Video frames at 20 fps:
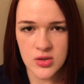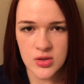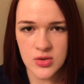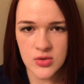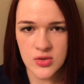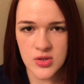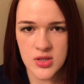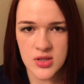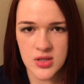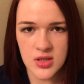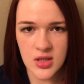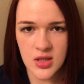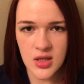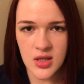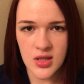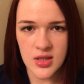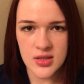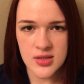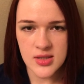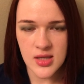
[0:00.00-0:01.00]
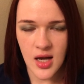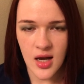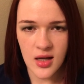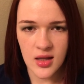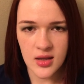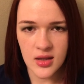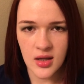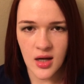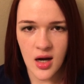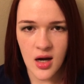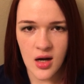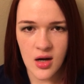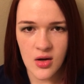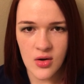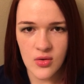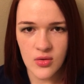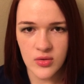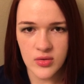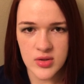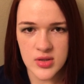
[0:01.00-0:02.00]
to see exactly
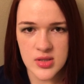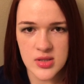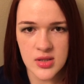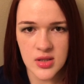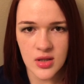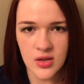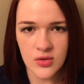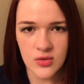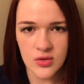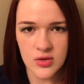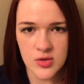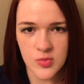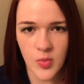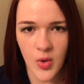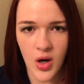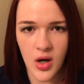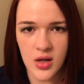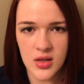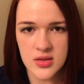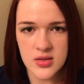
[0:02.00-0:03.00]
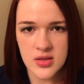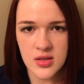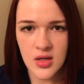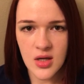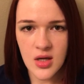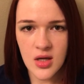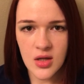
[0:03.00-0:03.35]
how the skin responds.